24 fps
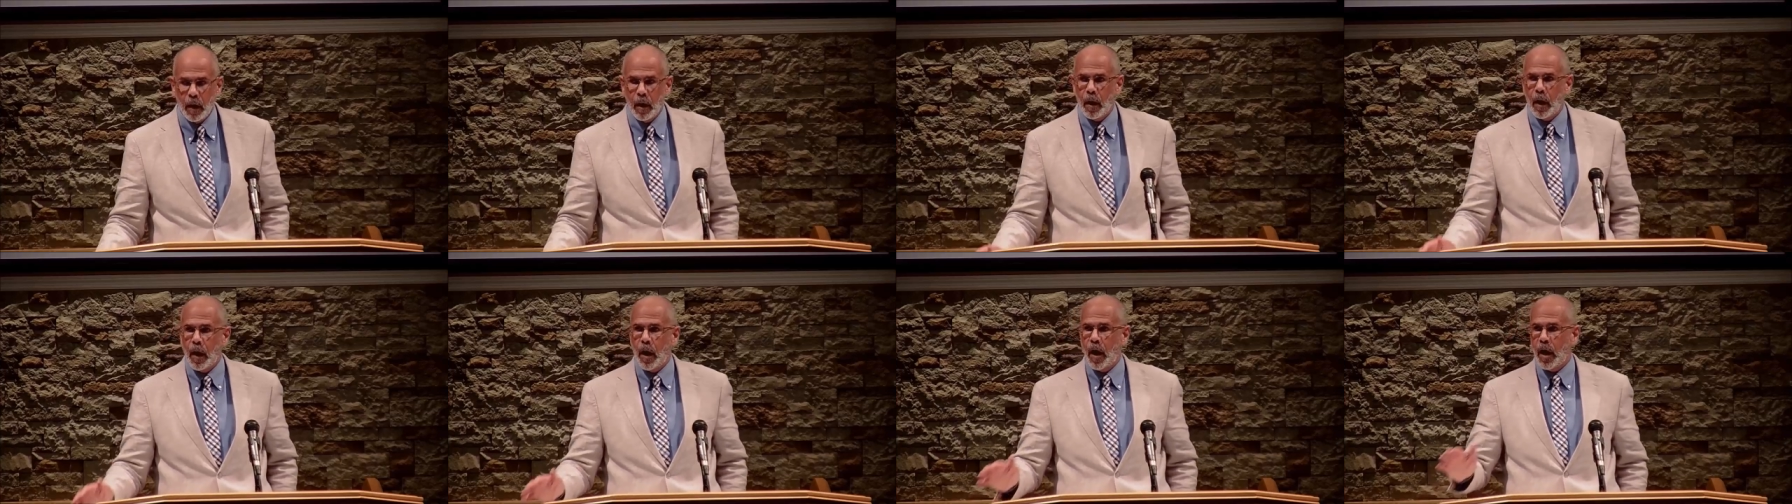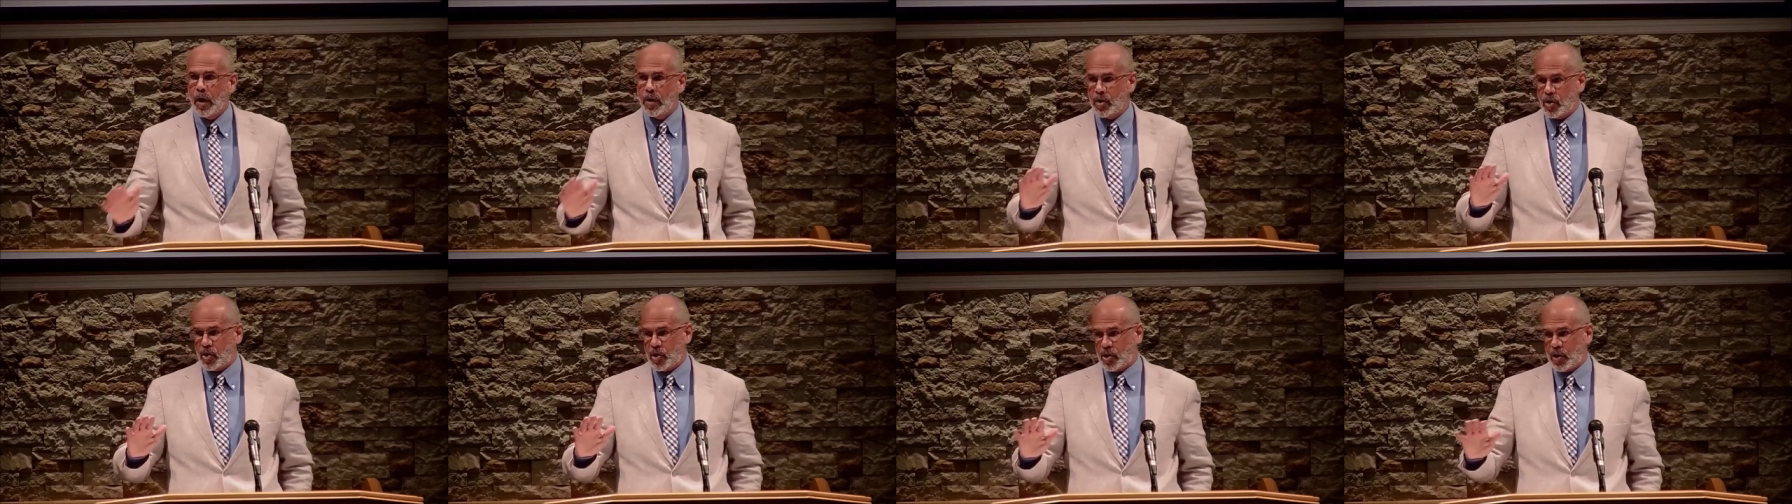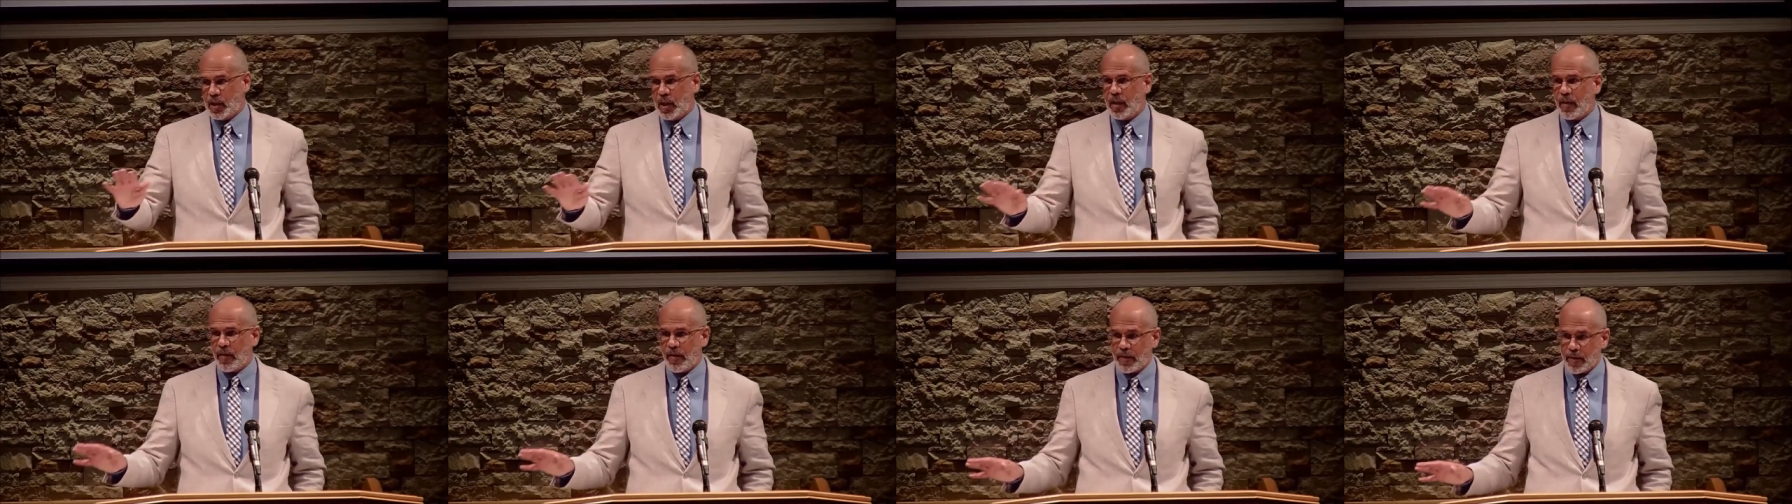
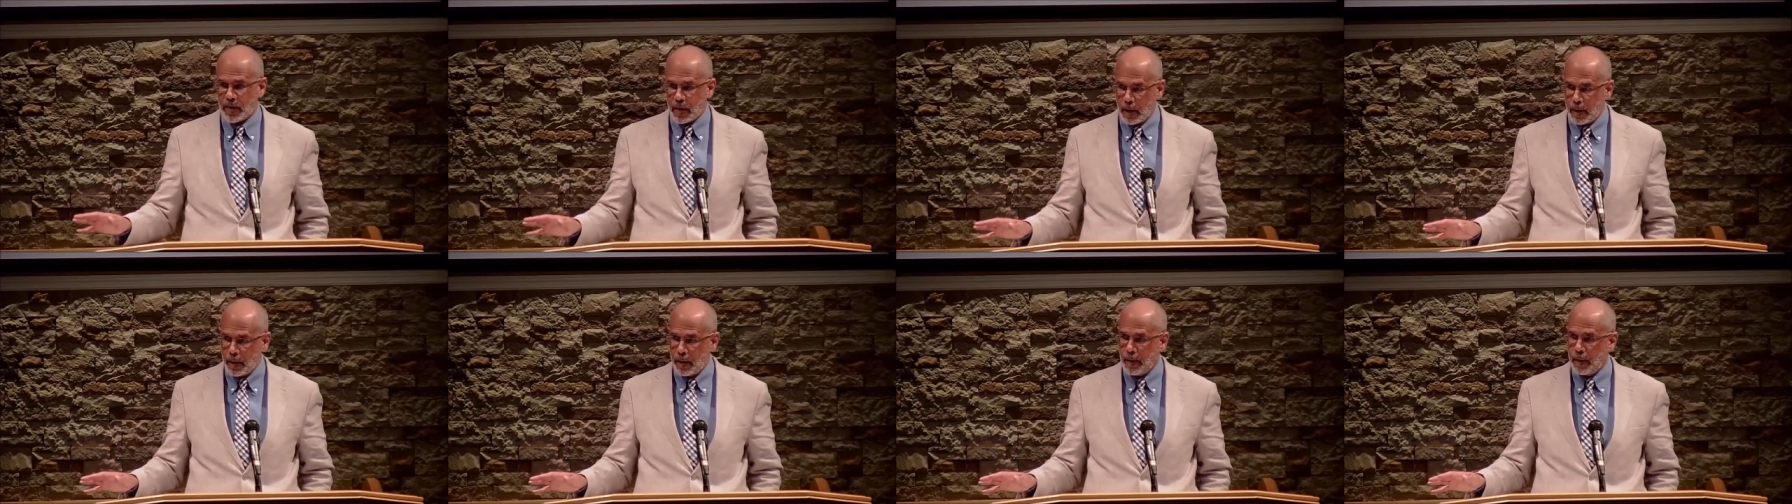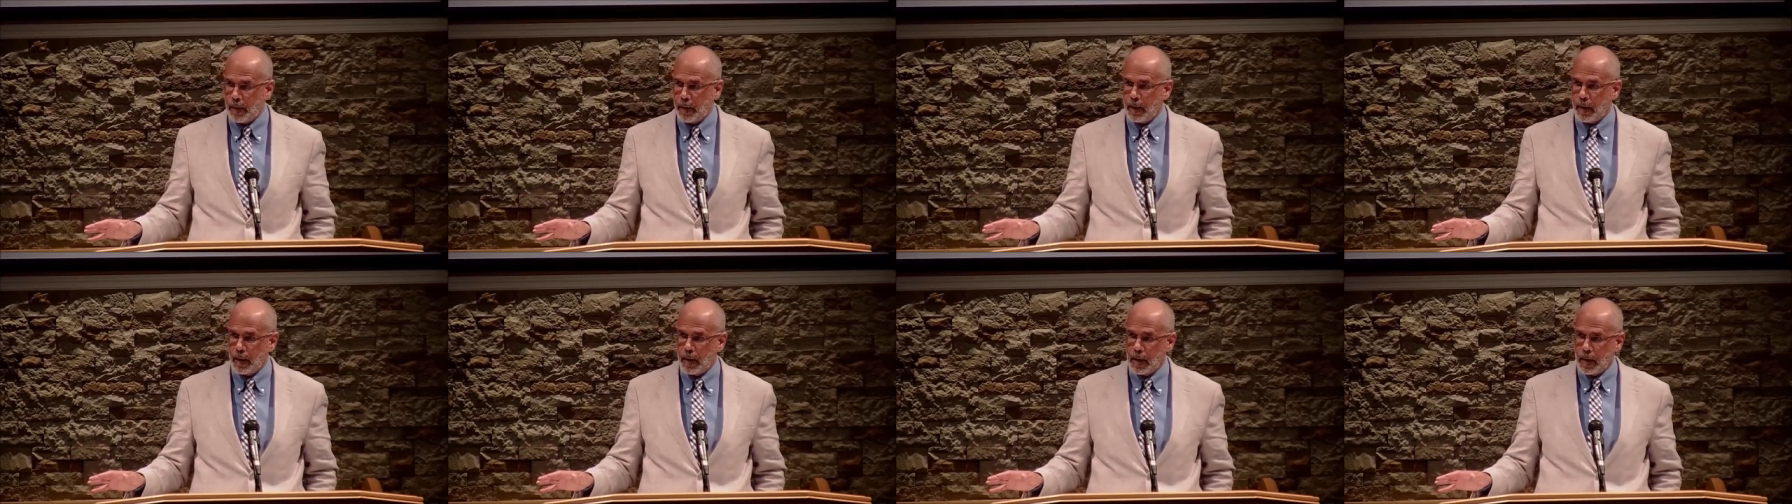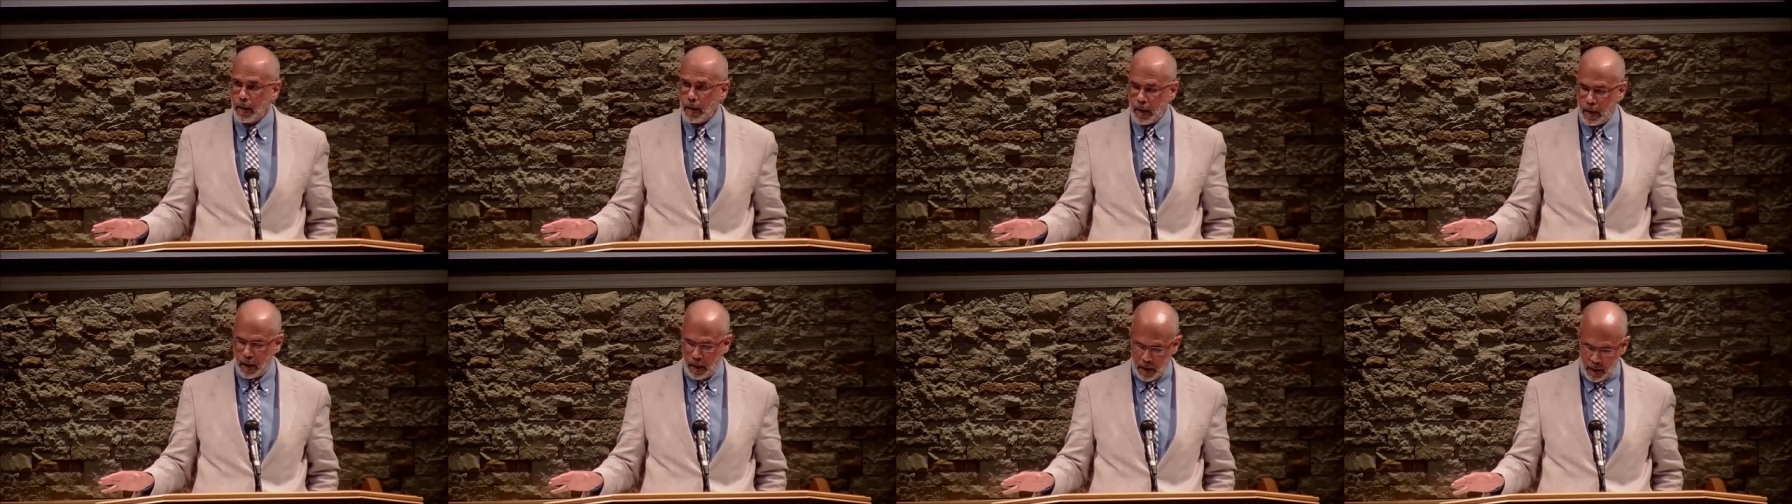unsheathed
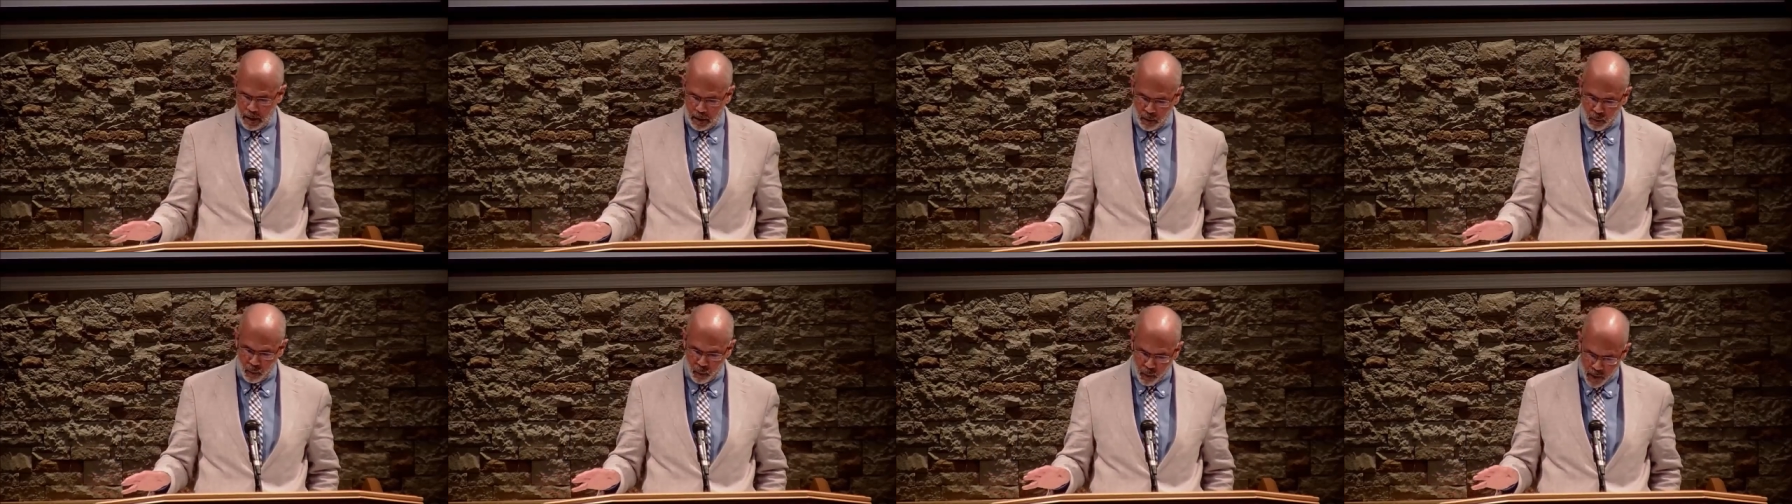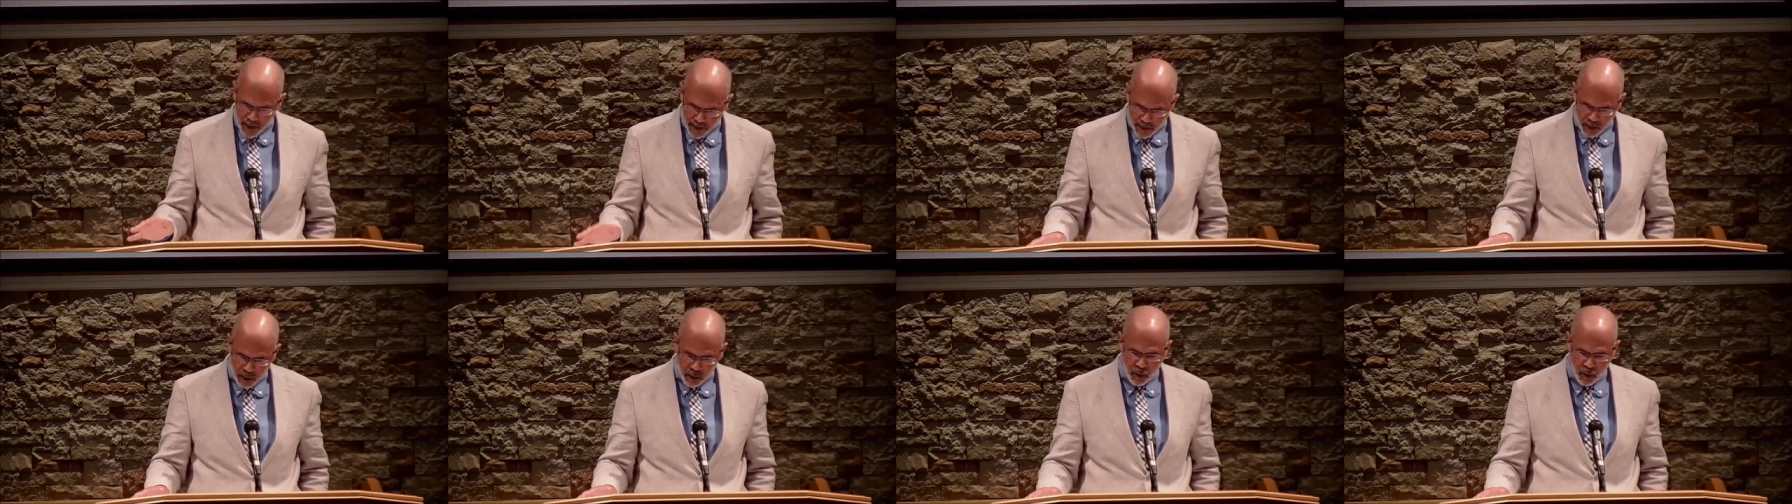ready